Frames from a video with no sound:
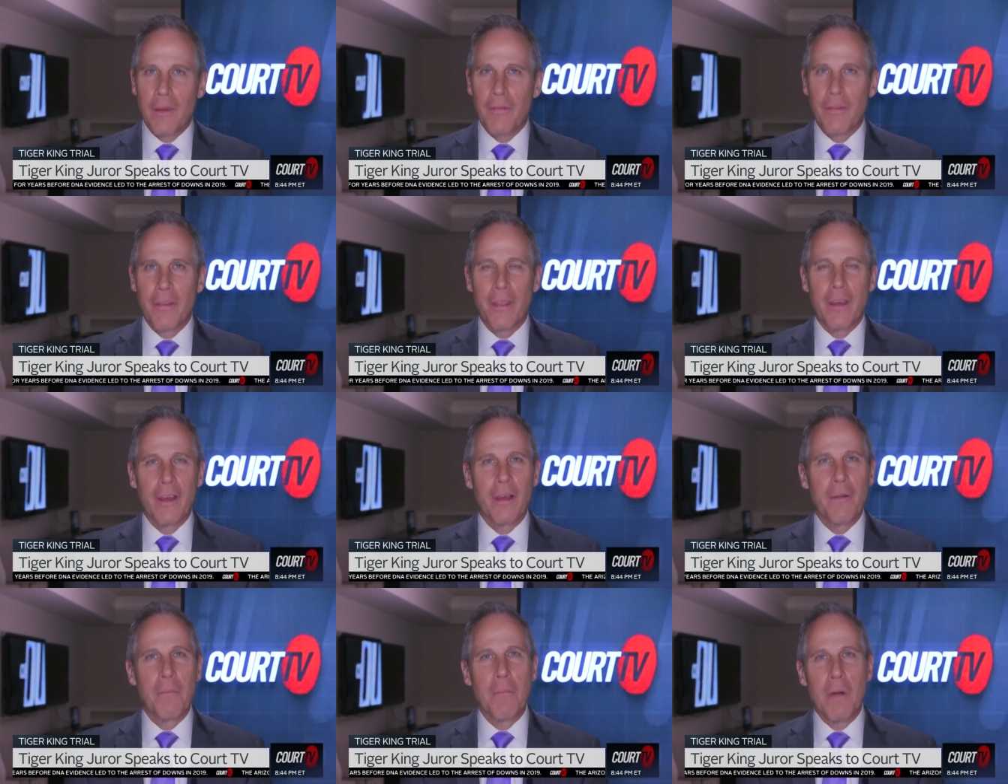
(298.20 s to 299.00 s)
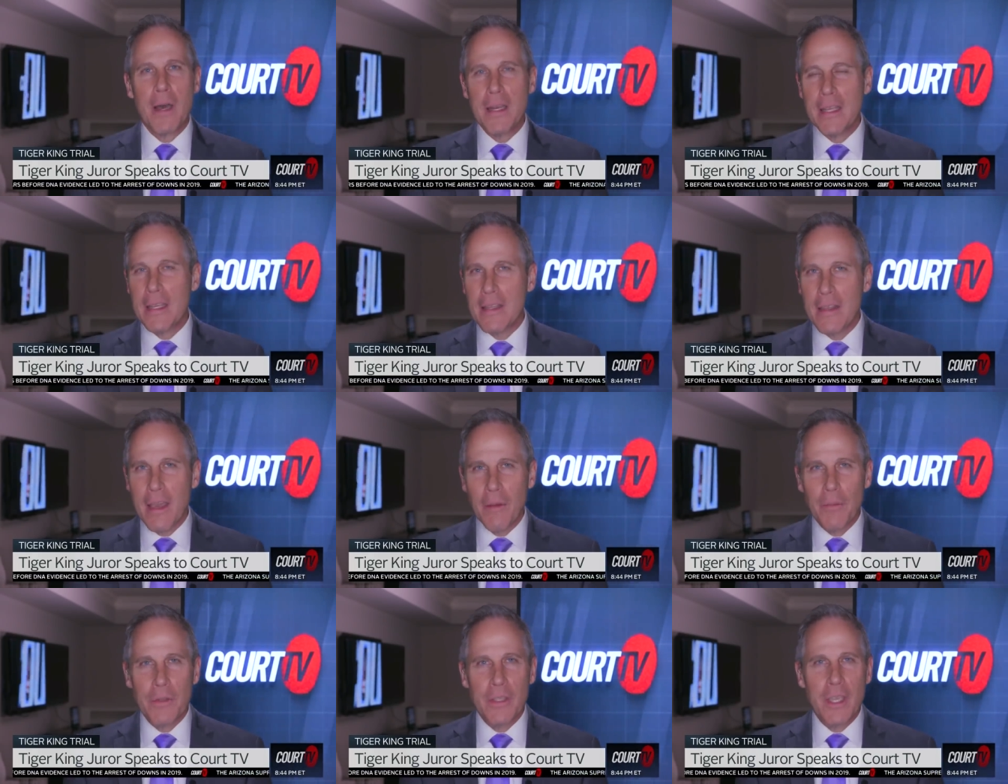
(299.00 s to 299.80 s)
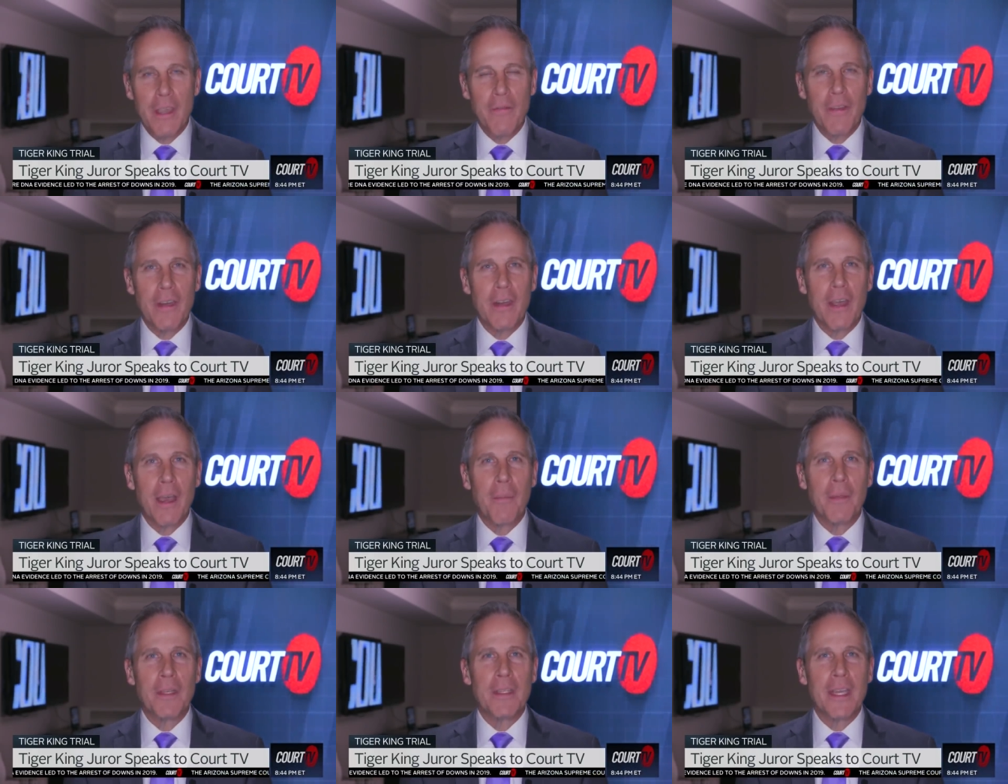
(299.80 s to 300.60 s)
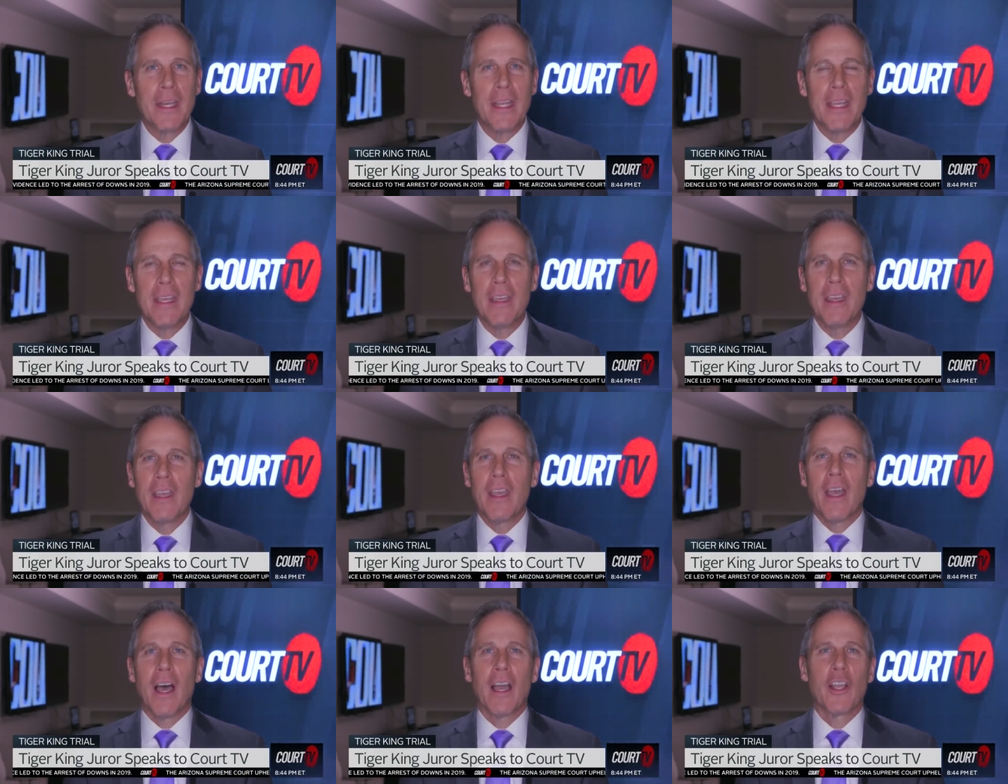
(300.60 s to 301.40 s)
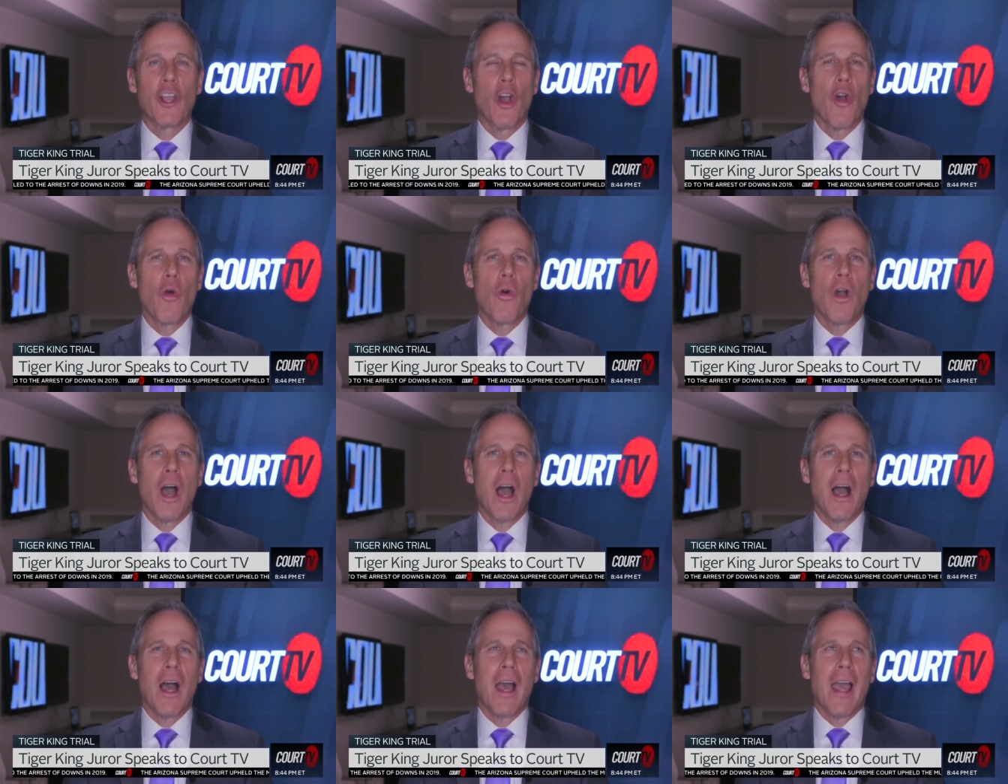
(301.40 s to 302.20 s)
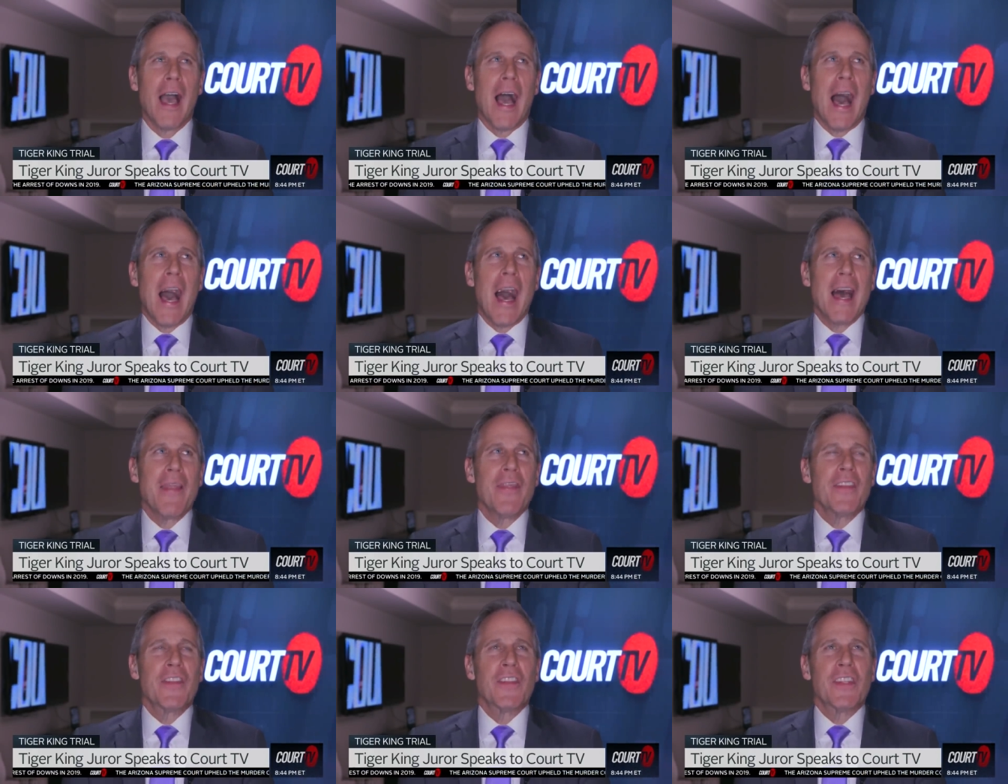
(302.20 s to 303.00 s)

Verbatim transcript: for the money that was given? I mean, did he go on the